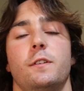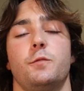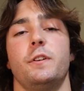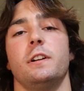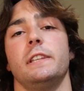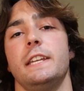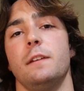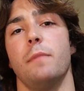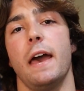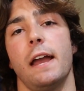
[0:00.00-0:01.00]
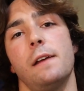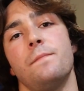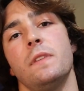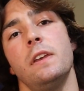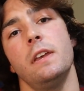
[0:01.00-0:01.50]
because when you're leaning back,
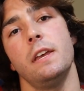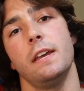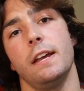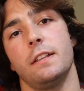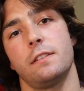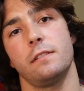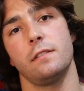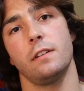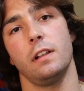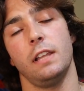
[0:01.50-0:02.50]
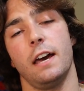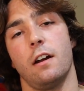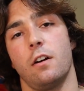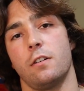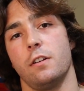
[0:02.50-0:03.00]
it's a lot
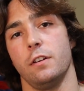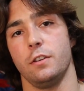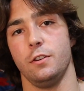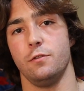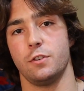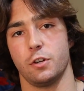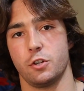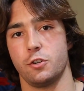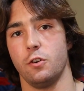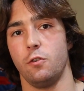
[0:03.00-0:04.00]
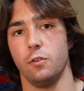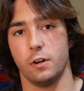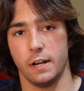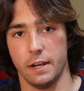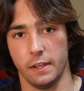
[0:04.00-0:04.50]
harder to use your
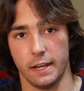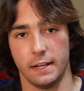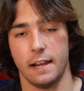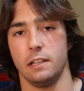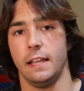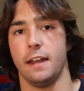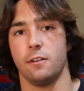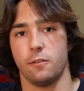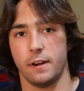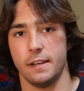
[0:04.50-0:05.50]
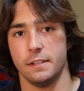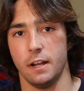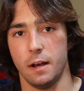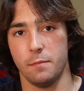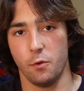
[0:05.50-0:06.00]
shoulder and like kind of lateral raise it
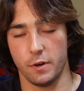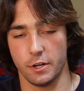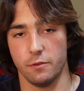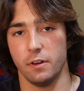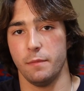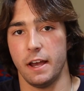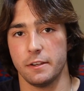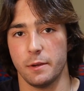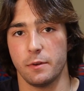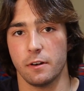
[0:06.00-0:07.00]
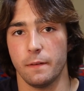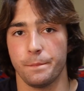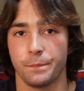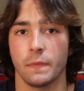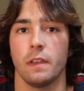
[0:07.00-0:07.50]
up when you're doing a bicep curl.
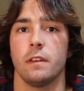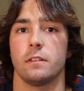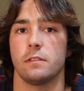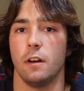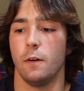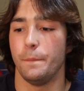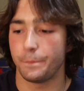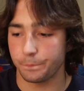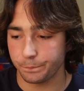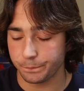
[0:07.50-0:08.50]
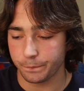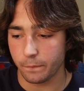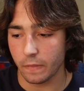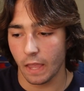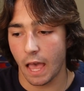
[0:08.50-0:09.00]
So
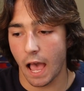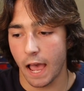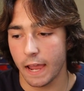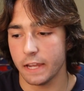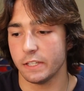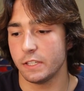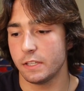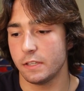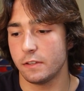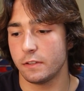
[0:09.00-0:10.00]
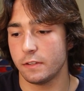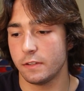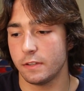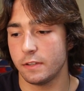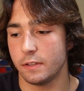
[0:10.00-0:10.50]
I
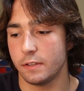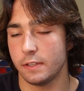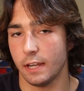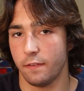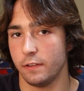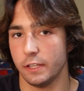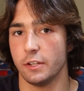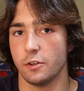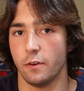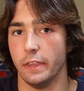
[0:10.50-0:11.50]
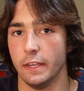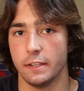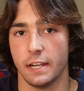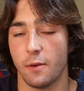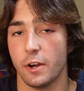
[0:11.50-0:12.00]
definitely enjoy
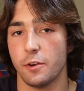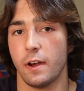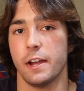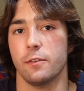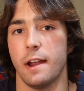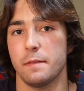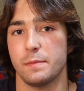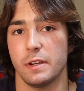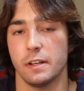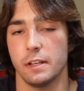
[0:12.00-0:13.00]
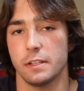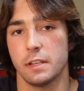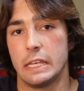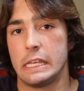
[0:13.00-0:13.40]
these, and I want to do higher reps because